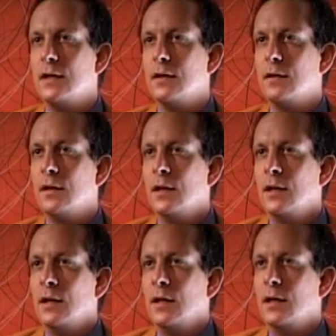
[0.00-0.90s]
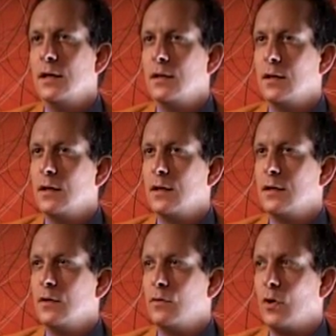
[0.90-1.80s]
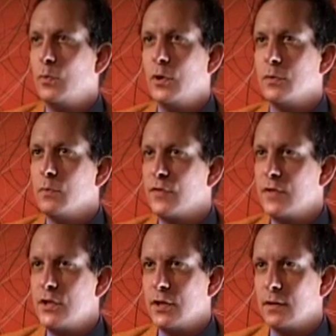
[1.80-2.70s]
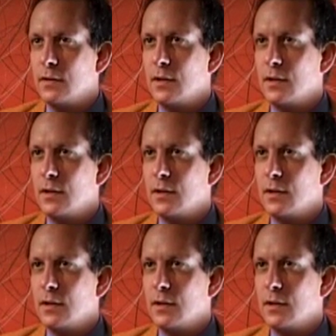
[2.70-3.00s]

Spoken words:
in a robot musician.